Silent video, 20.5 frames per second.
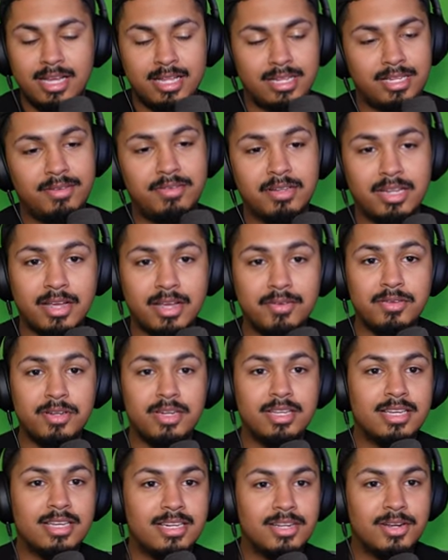Leave a like if you
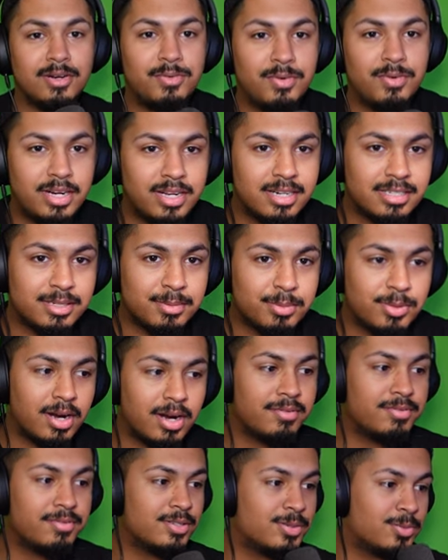did. Don't if you didn't.
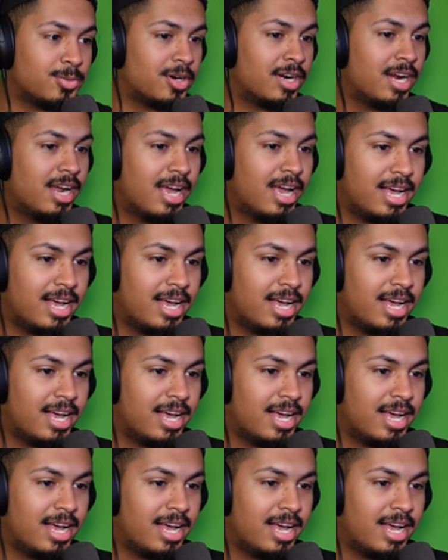Subscribe for some more.